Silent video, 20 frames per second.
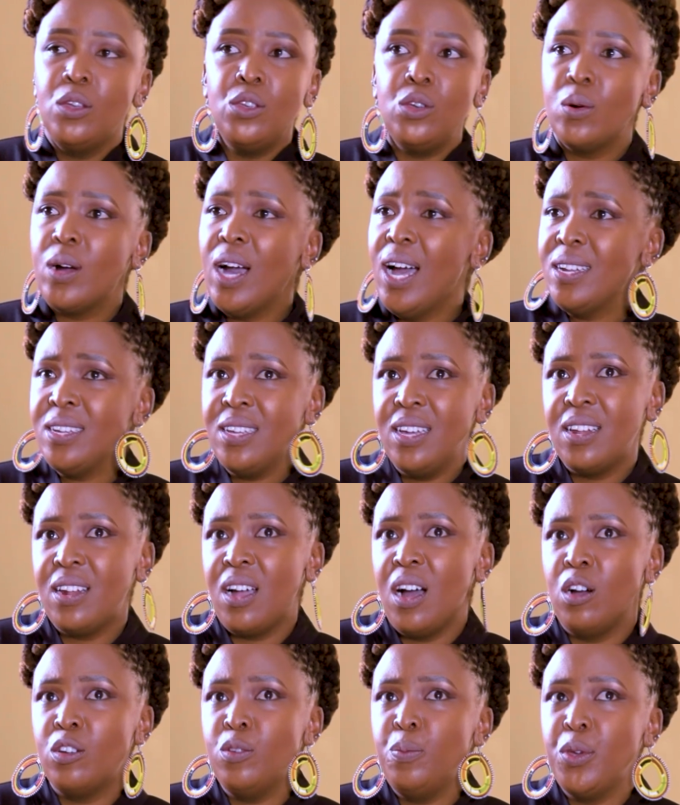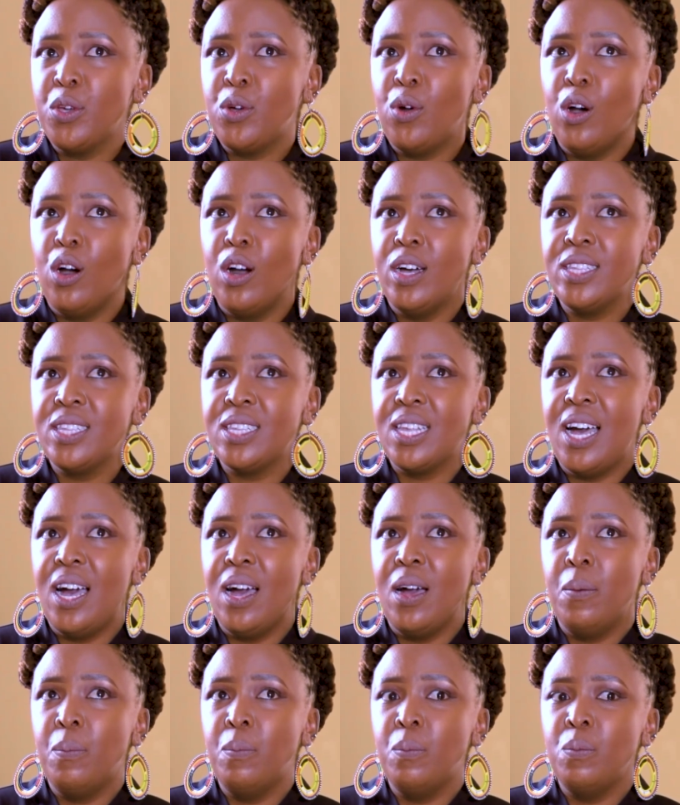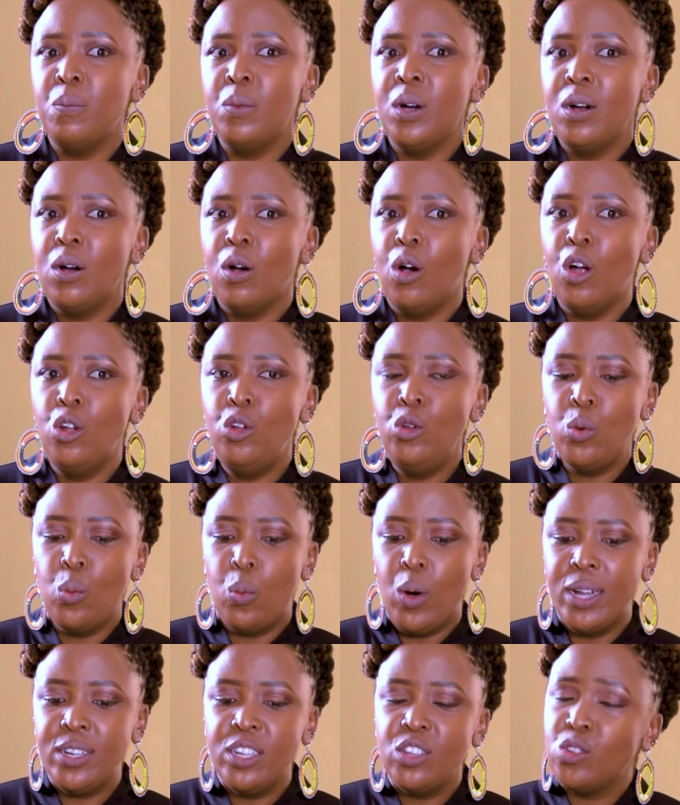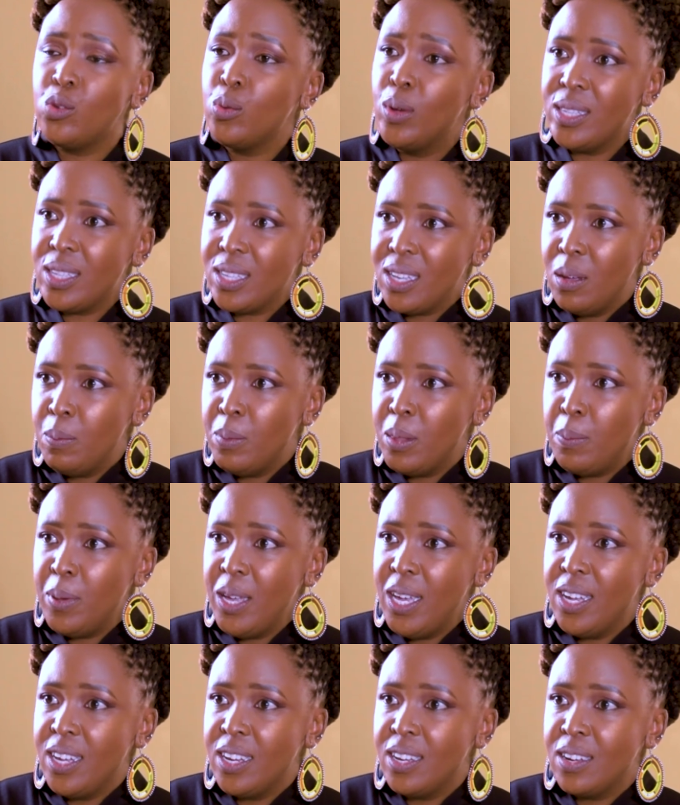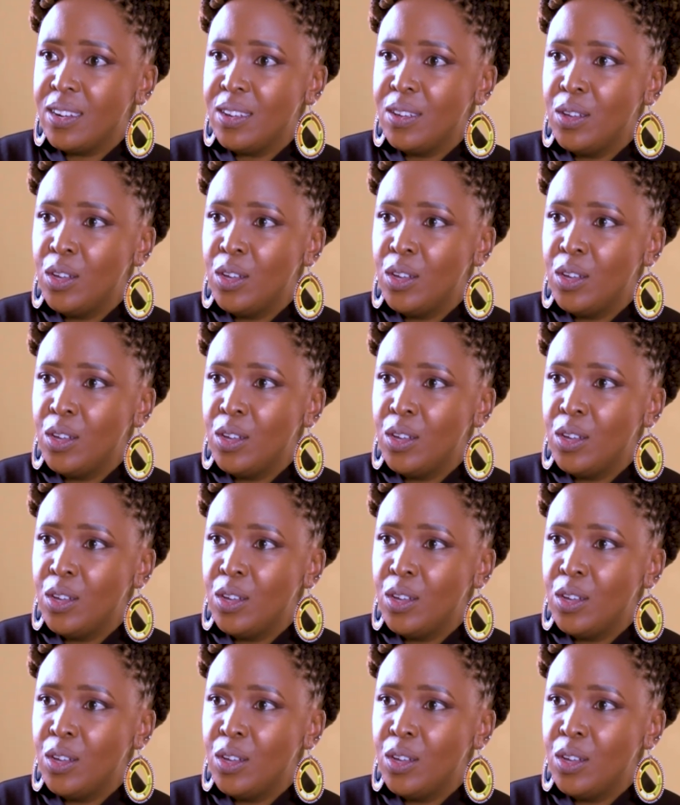You can't get out because all you want is to escape the pain.